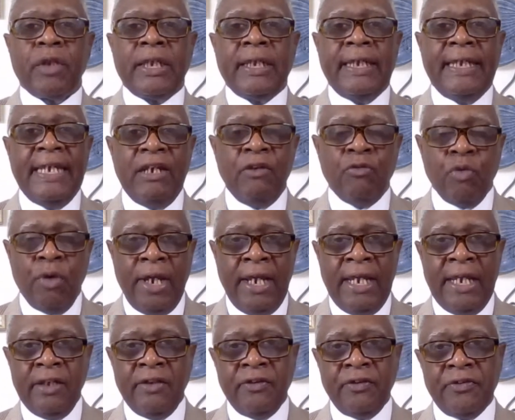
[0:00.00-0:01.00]
key
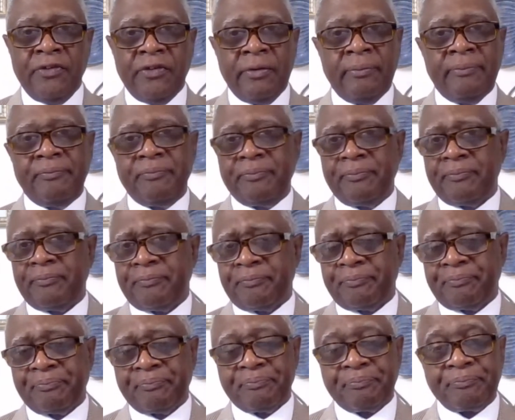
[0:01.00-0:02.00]
rings,
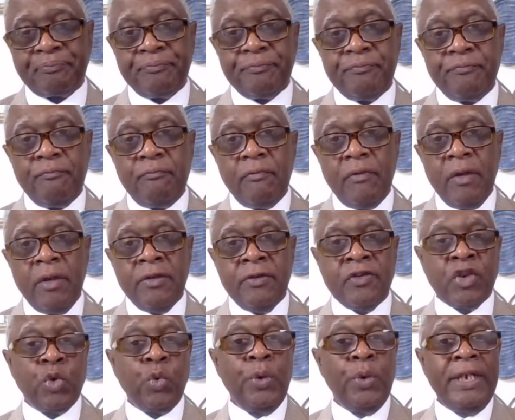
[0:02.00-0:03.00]

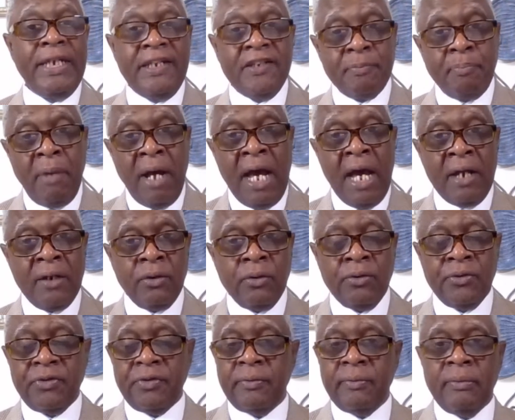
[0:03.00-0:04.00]
squeeze
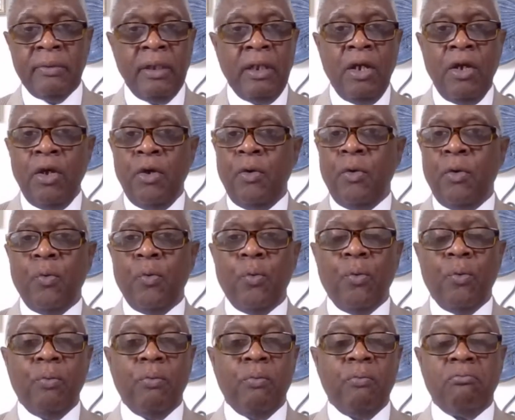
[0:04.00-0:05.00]
bottles,
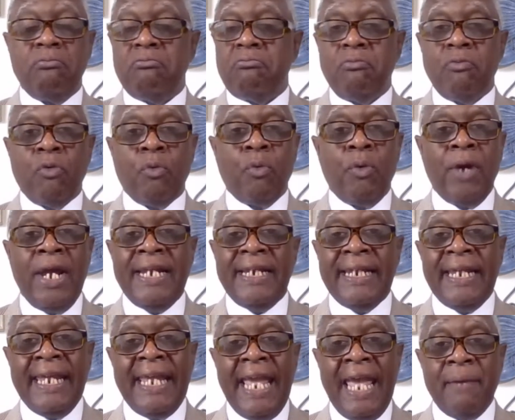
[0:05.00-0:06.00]
ran
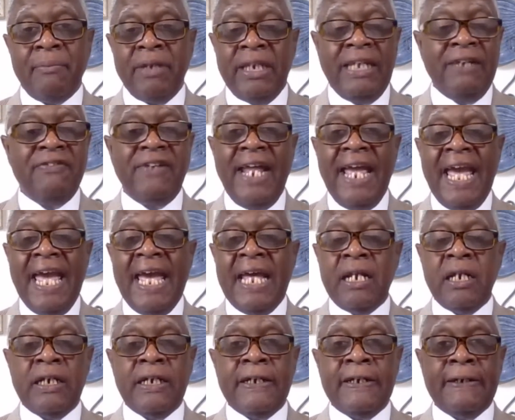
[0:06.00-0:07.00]
the gamut. Even had
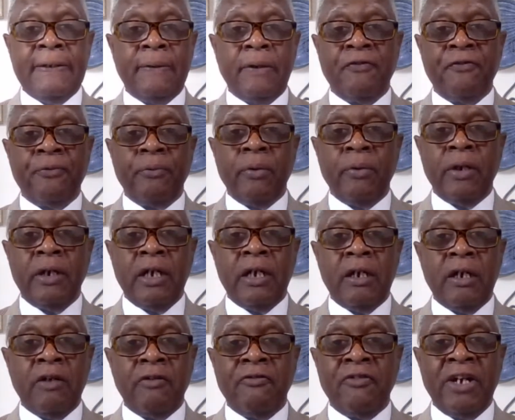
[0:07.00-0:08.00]
one
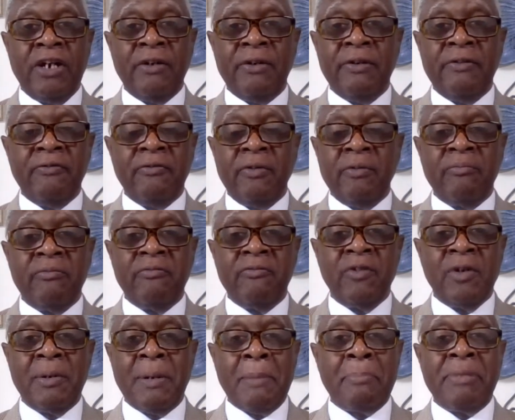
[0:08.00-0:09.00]
of
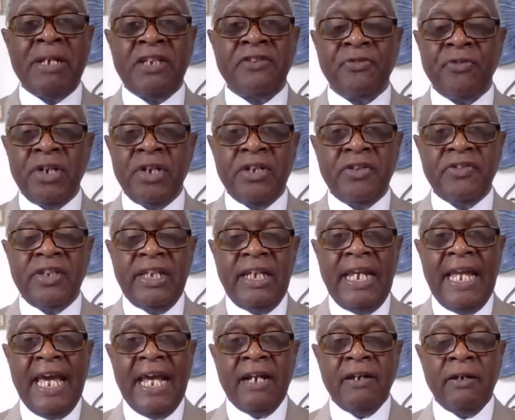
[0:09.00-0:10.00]
my best friends, he
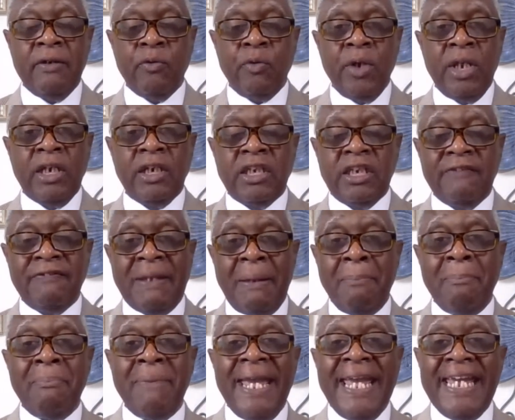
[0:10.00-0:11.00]
had a relative that
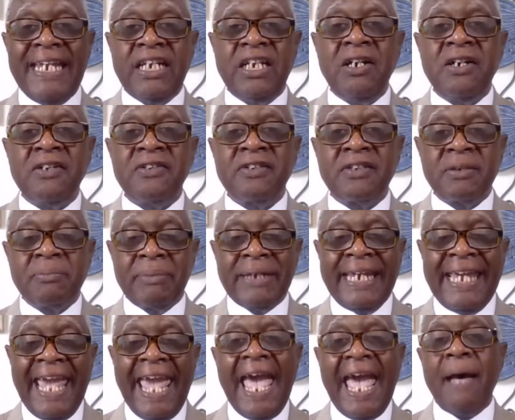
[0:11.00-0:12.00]
made custom
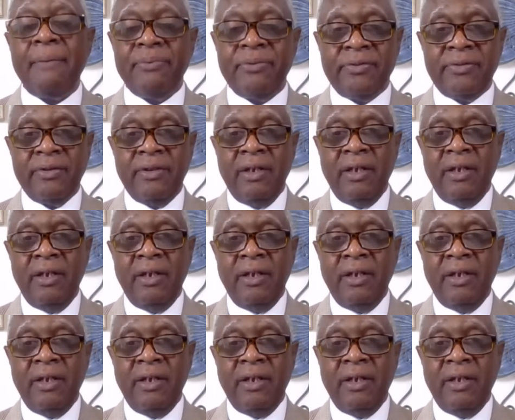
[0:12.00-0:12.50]
caps.